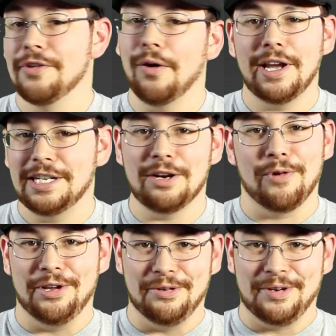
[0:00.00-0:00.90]
no idea
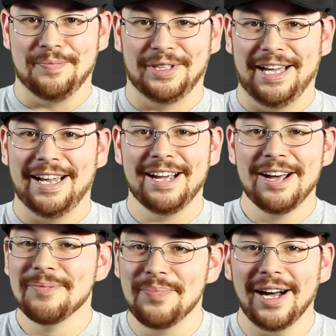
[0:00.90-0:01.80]
where you can play,
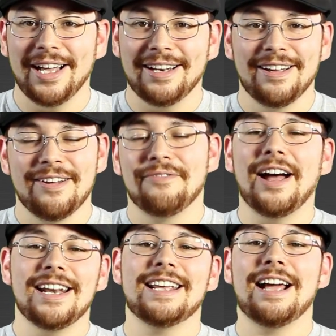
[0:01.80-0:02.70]
but
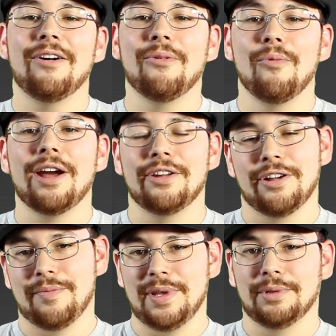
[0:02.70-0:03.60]
finding out where you're
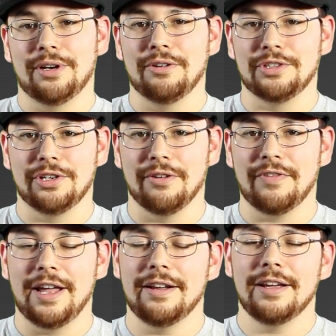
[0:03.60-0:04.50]
going to be able to host your
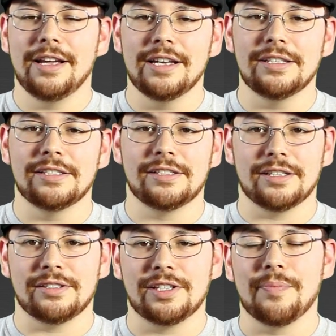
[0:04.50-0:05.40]
event is
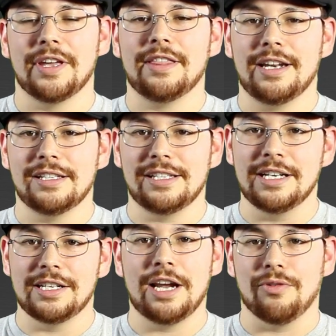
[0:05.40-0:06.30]
something that is
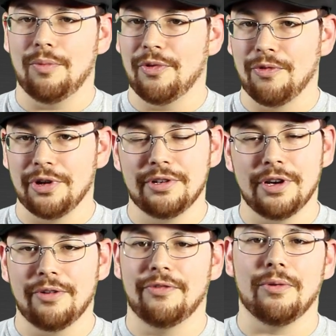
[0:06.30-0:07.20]
integral before you
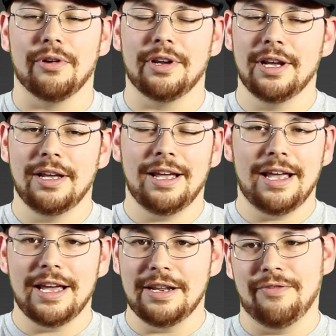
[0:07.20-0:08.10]
go forward
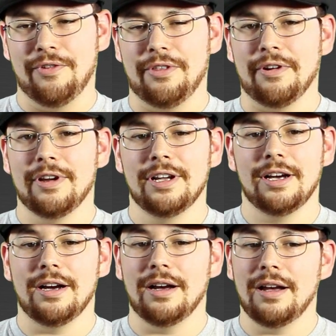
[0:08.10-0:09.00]
any further.
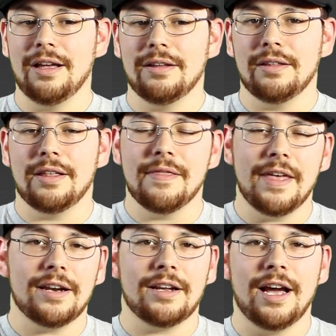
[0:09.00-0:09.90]
And
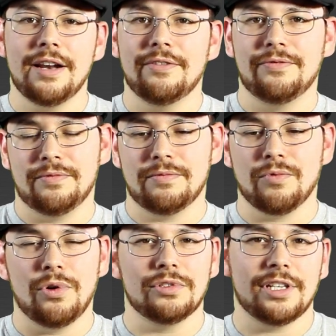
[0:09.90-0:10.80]
that kind of
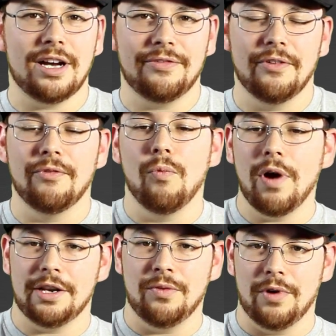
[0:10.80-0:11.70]
rolls off of
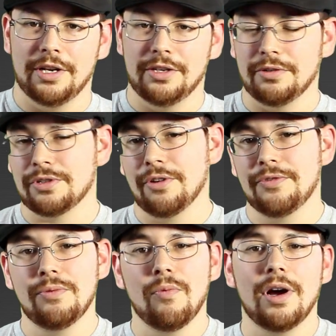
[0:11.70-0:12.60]
what you want to do. So if
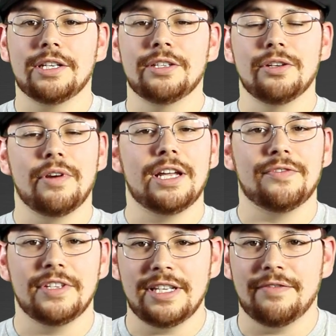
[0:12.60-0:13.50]
you want to do an
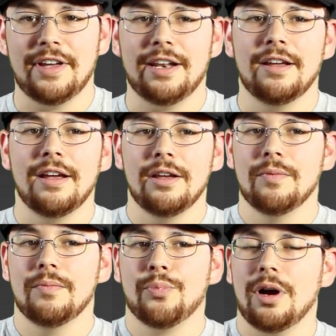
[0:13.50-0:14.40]
HVZ event,
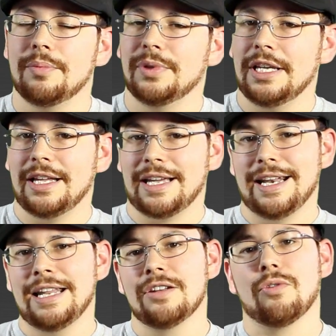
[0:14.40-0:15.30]
probably like an
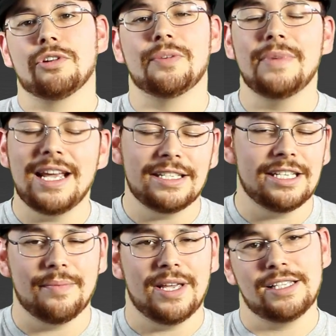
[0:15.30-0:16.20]
indoor
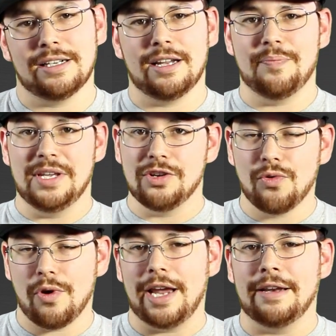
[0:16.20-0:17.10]
gymnasium isn't going to be
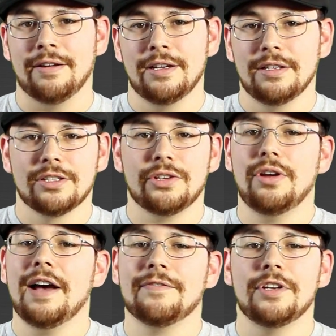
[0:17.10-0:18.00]
great. So
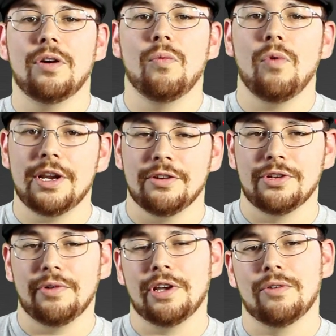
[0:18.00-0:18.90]
you have to know what you're
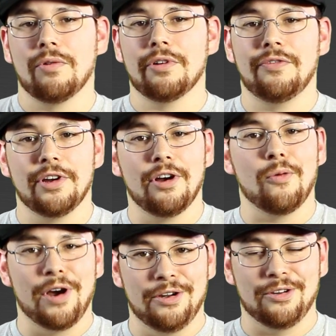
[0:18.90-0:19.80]
doing in order to figure
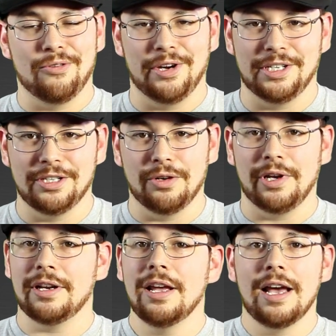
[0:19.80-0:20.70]
out where you're going to do
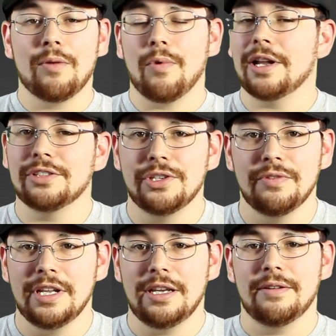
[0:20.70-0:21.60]
it and what else you
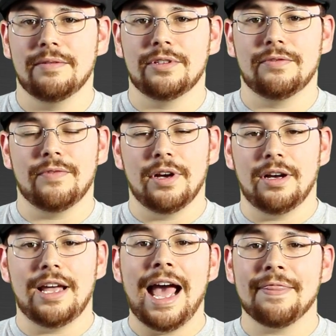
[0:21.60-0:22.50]
need
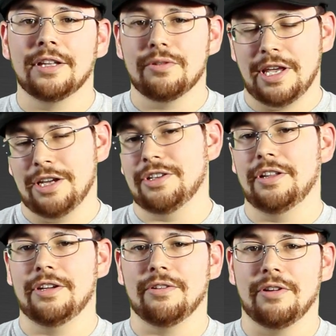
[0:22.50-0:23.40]
at the location
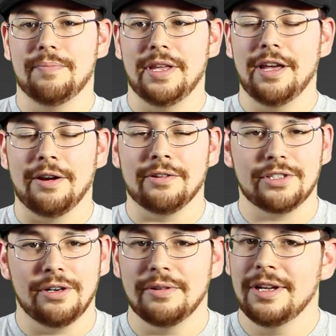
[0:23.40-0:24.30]
that you're going to be there.
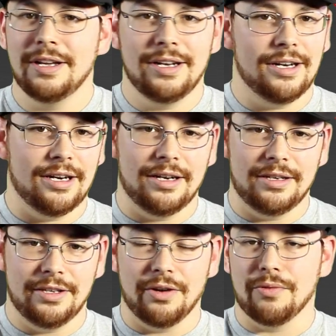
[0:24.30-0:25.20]
So,
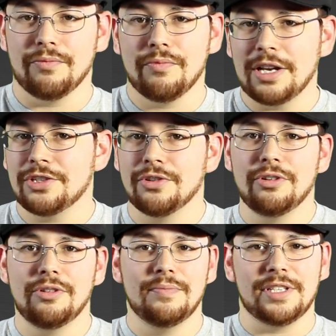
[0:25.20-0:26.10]

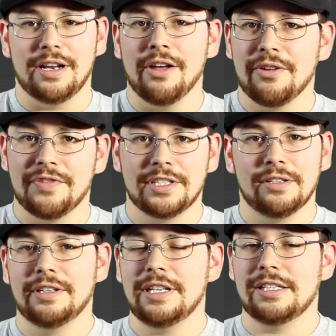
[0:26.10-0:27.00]
restrooms and other
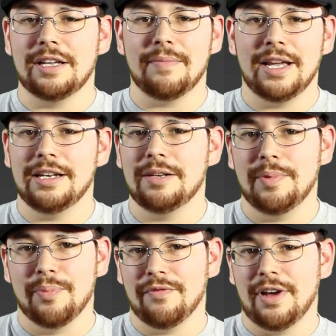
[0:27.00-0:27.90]
facilities that might need to be
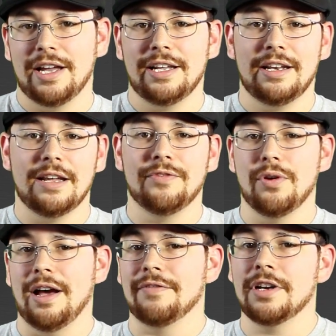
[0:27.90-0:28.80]
provided. If you
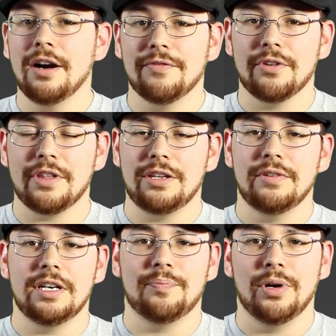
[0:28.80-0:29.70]
have cover that you
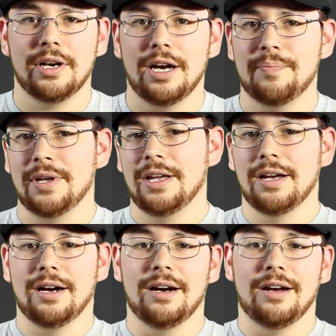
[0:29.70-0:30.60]
need to put up,
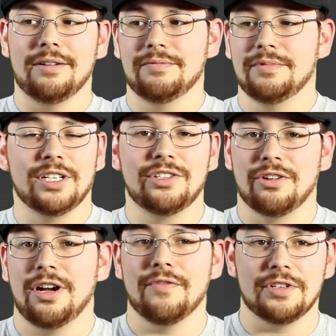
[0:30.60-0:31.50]
does your
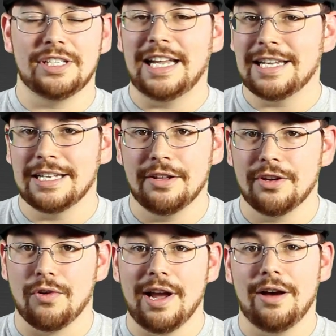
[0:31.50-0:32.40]
cover stake into the
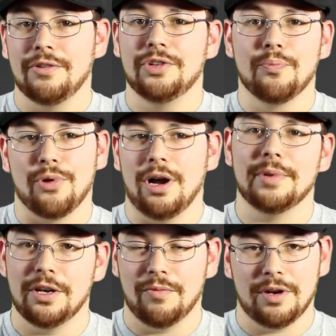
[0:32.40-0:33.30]
ground? You
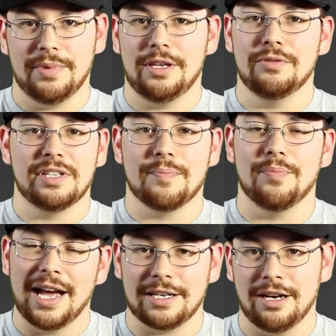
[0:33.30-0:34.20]
probably don't want to be using
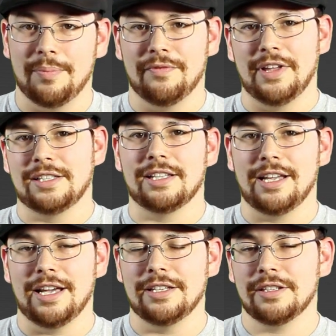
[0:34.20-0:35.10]
blacktop if that's the
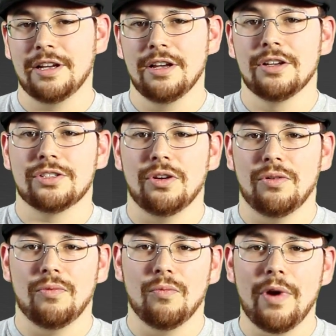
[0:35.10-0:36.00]
case.
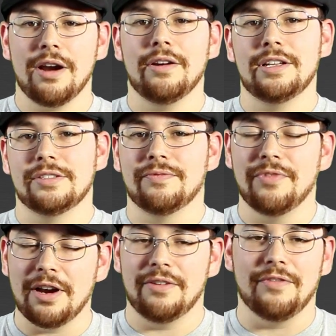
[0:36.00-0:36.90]
So where is
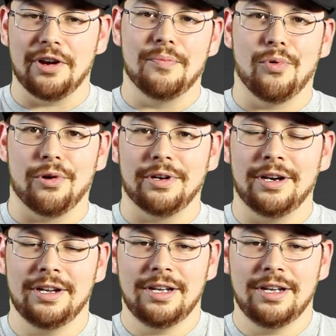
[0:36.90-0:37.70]
very, very important.